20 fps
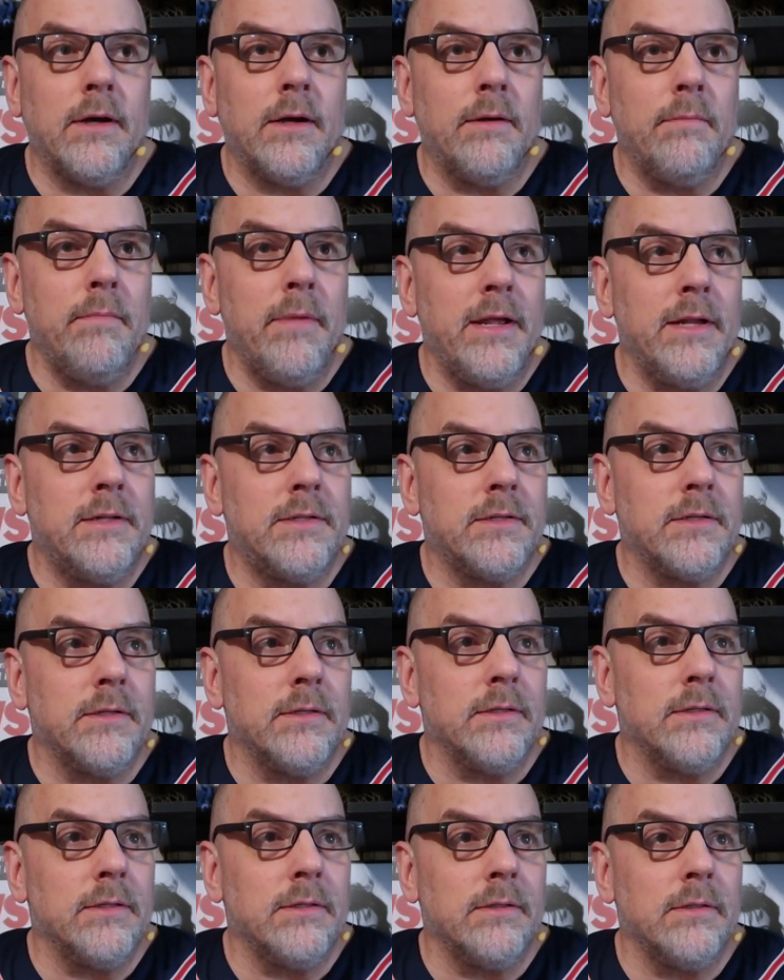Made
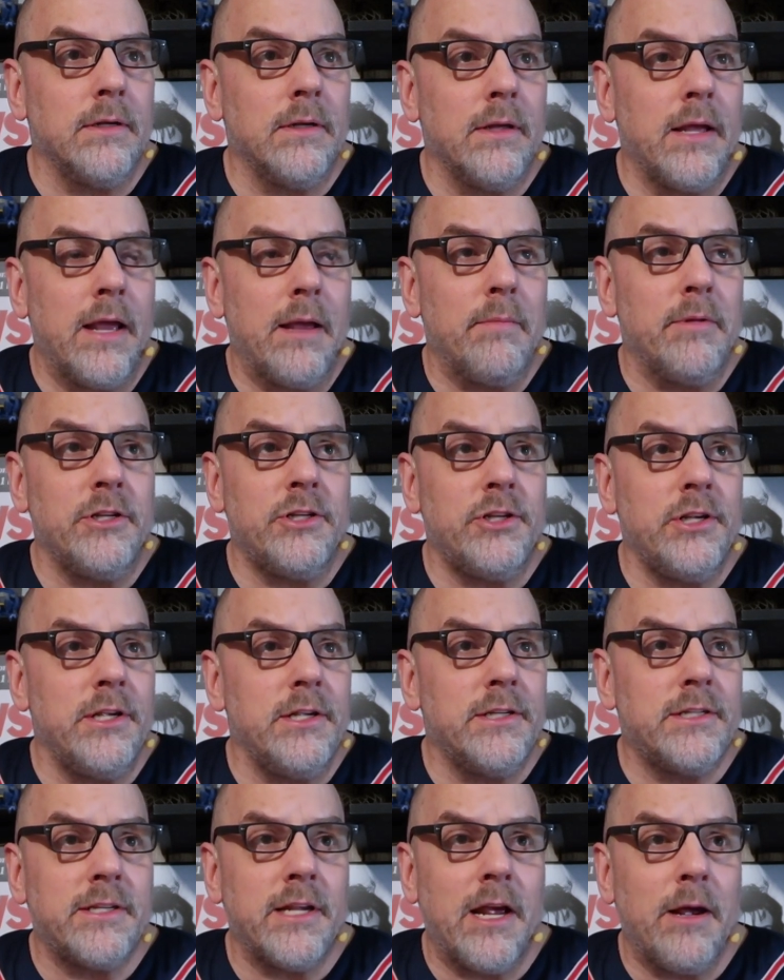some ham and
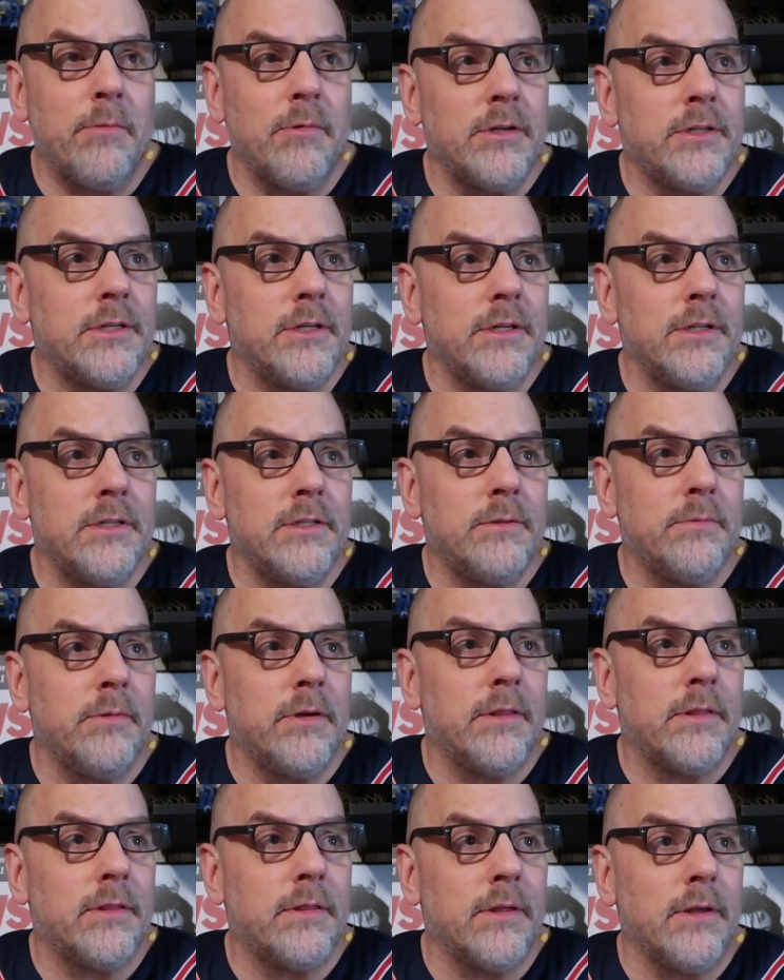cheese sandwiches
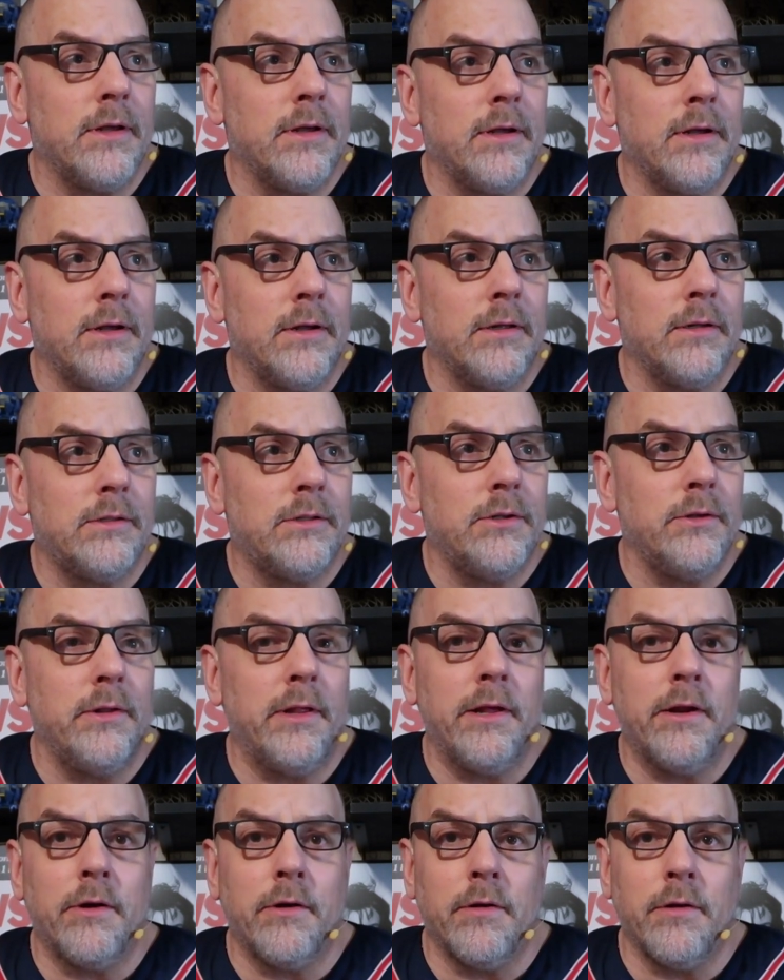with 2
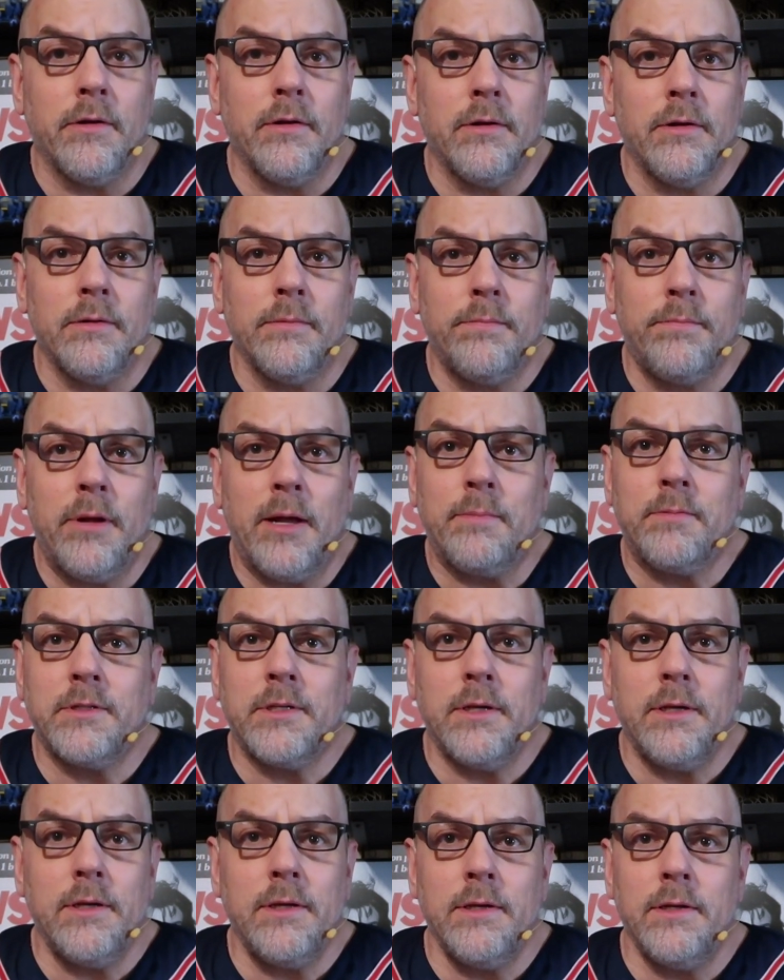liter
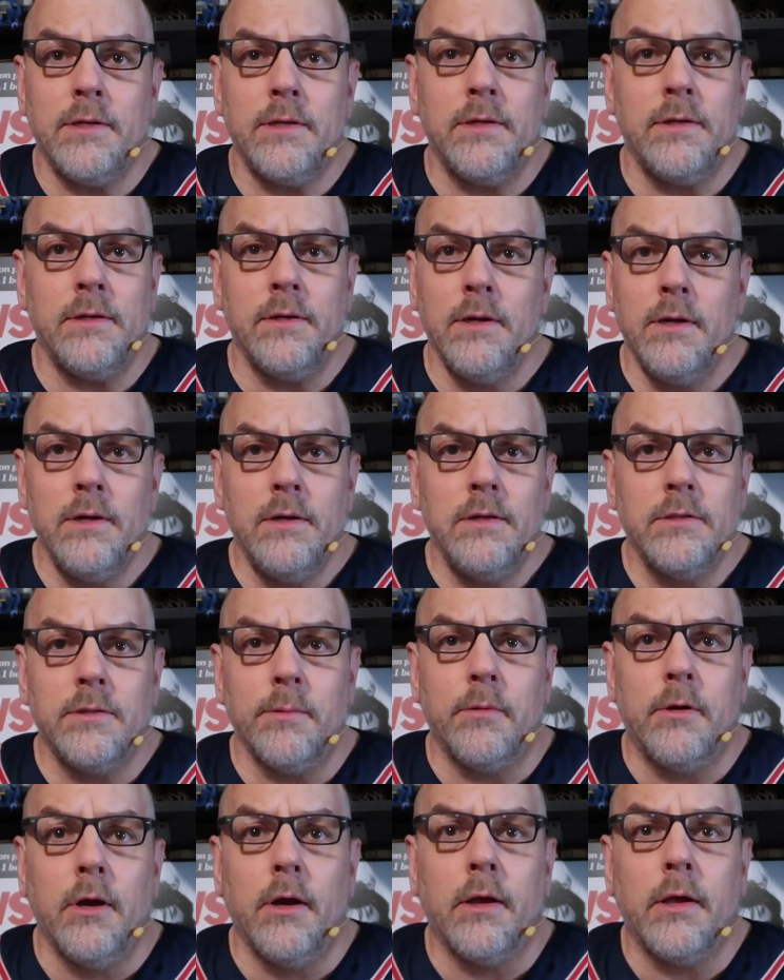Pepsi and some
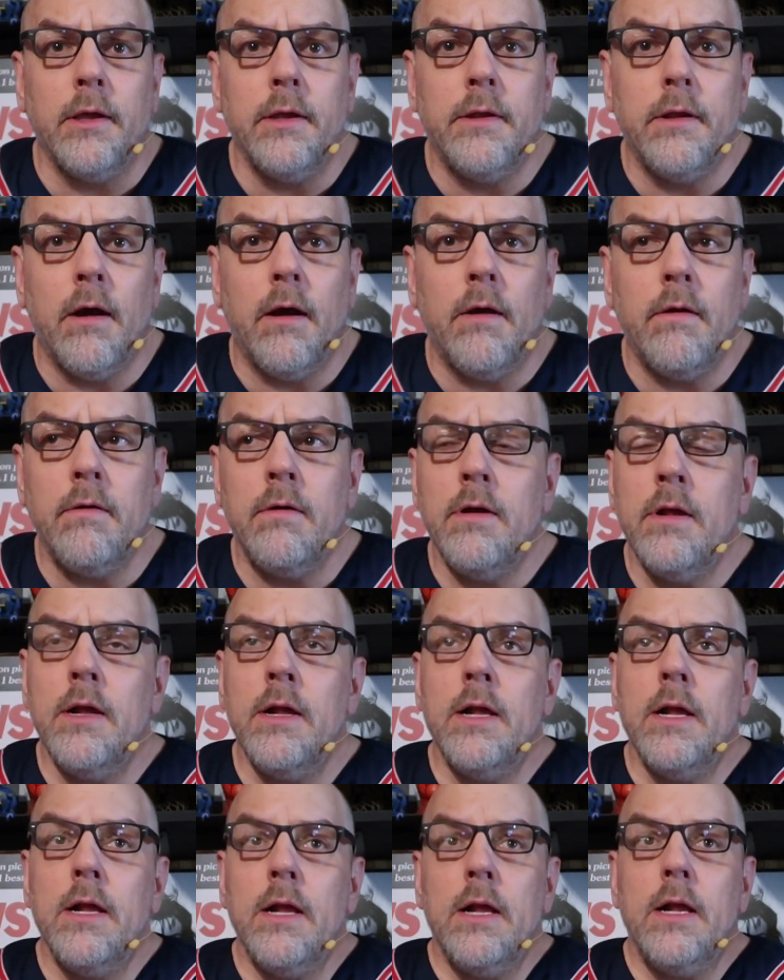cookie dough,
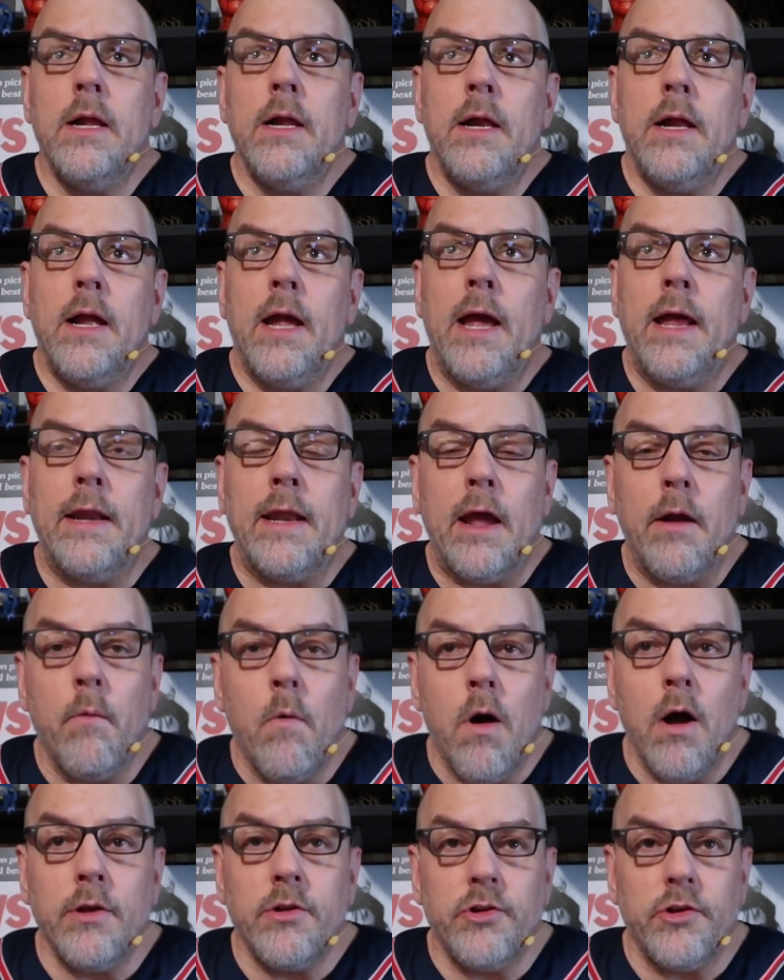and I
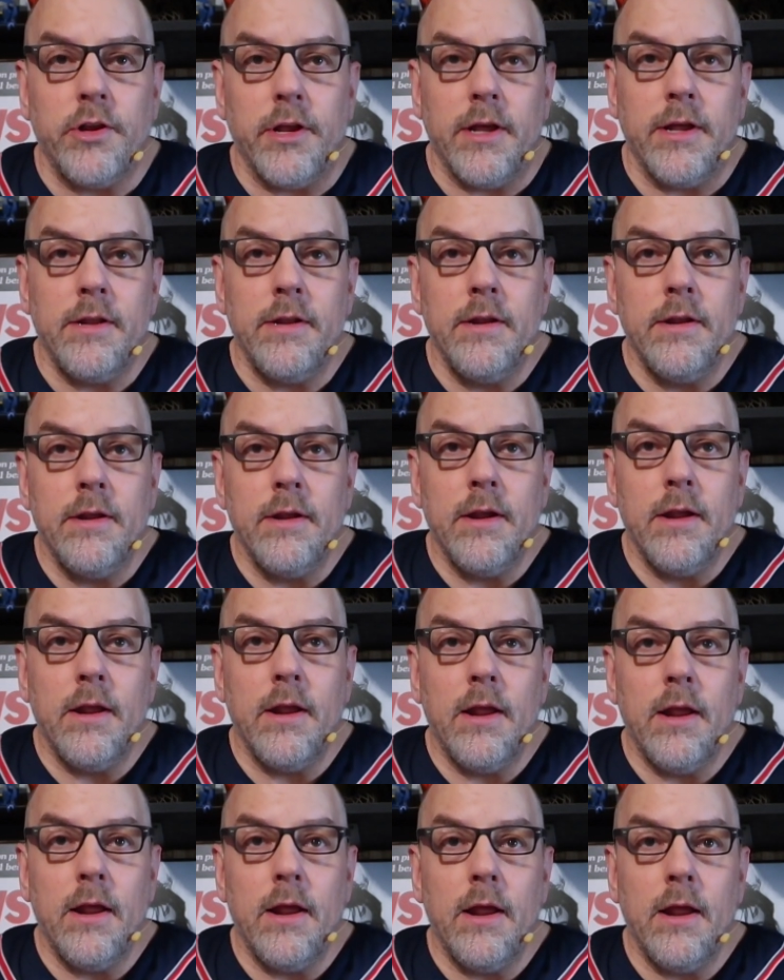watched it,
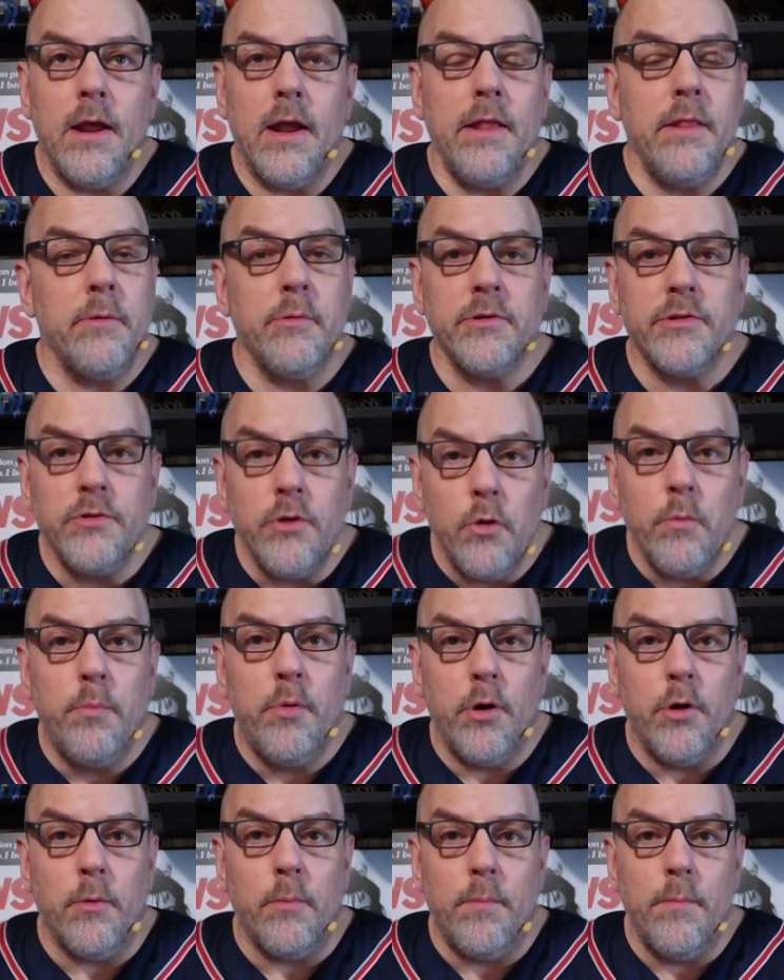and there was no
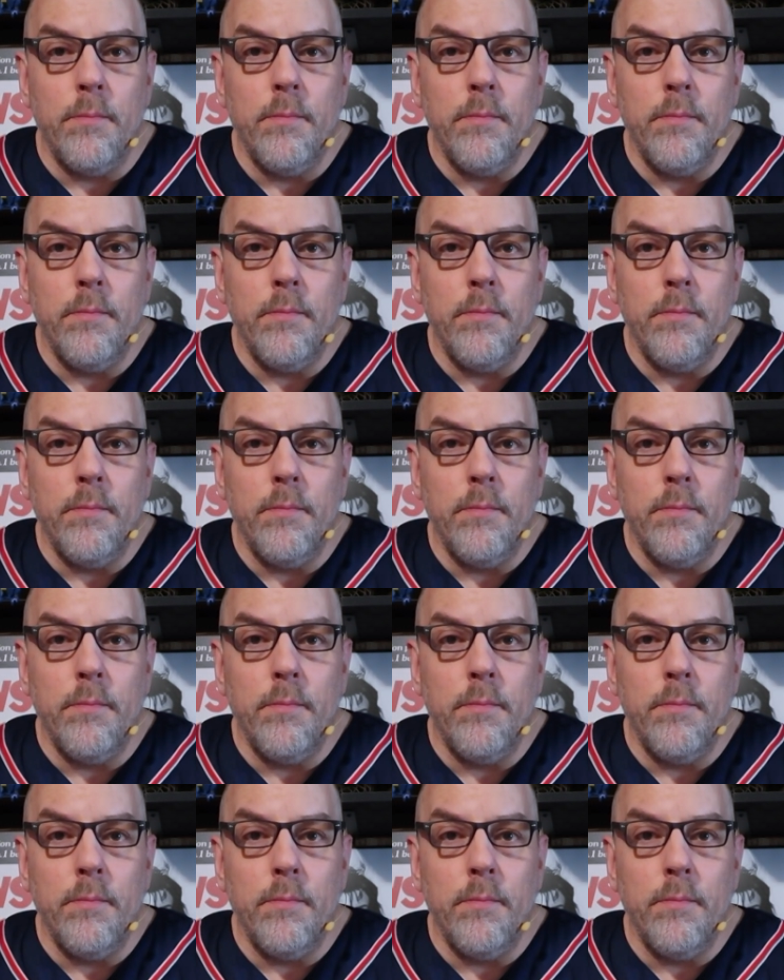boob.